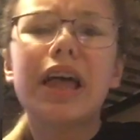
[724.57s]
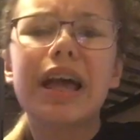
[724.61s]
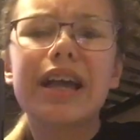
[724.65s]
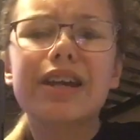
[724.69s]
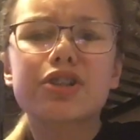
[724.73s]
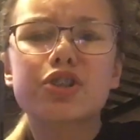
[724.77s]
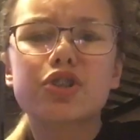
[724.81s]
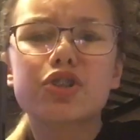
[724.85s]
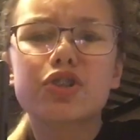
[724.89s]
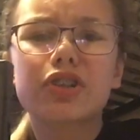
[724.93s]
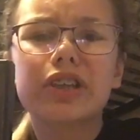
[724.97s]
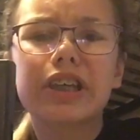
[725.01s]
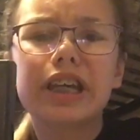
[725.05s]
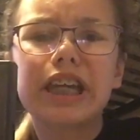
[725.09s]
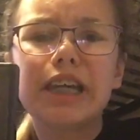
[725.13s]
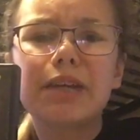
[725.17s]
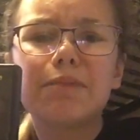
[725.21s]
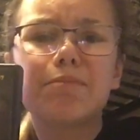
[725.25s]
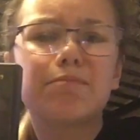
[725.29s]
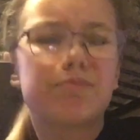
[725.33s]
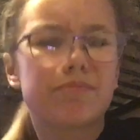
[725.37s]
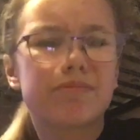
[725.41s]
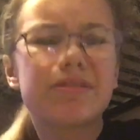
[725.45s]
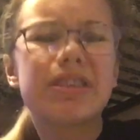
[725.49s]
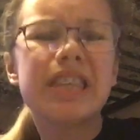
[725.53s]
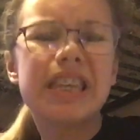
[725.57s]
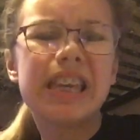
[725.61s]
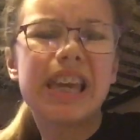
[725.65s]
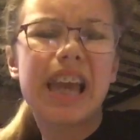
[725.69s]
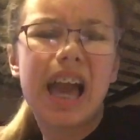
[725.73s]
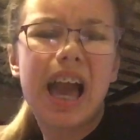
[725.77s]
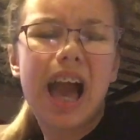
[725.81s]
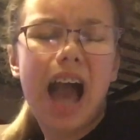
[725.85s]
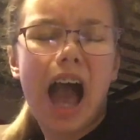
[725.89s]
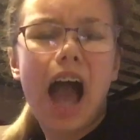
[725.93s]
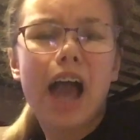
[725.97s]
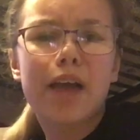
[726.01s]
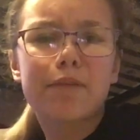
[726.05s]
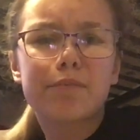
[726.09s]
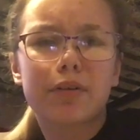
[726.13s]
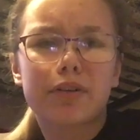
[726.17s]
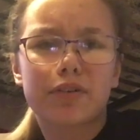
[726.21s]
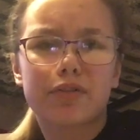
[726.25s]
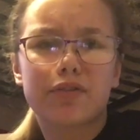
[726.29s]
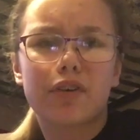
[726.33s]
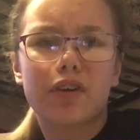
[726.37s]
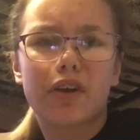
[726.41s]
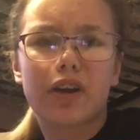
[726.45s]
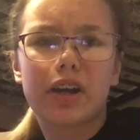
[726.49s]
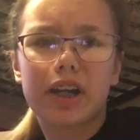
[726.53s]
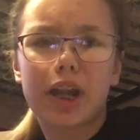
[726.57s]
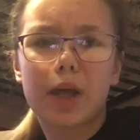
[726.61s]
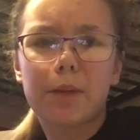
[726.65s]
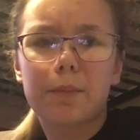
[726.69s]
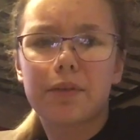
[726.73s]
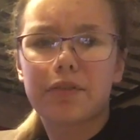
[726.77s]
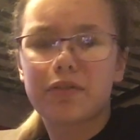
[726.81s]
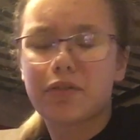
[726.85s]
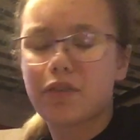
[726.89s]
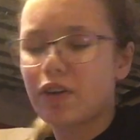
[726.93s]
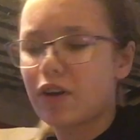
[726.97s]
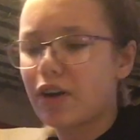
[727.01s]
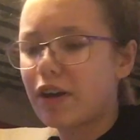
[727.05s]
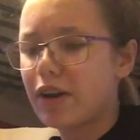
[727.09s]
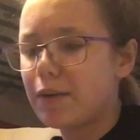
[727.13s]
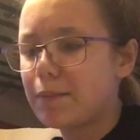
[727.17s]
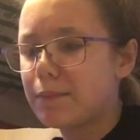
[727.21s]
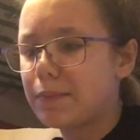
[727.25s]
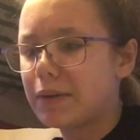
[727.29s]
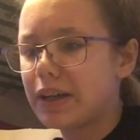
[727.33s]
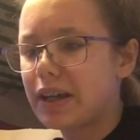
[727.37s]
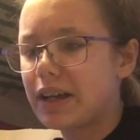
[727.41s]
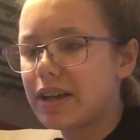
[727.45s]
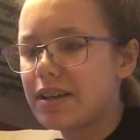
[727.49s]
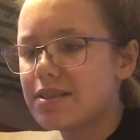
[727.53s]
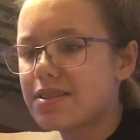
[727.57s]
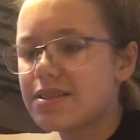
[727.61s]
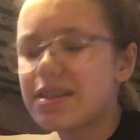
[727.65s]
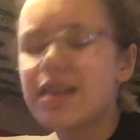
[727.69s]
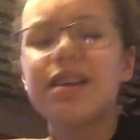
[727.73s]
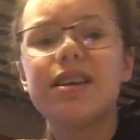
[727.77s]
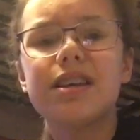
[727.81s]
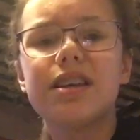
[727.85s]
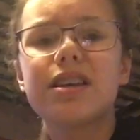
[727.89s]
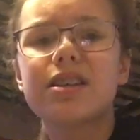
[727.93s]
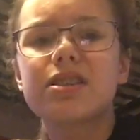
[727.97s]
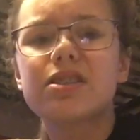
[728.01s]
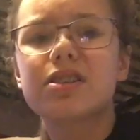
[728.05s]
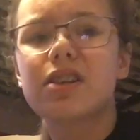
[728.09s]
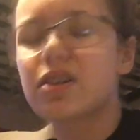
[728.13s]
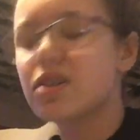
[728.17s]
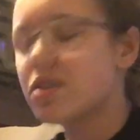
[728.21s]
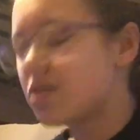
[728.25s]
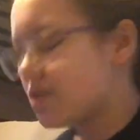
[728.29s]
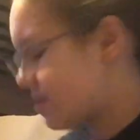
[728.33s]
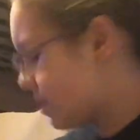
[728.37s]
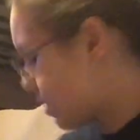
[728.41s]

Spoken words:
actually, yeah, I prefer it because it is a good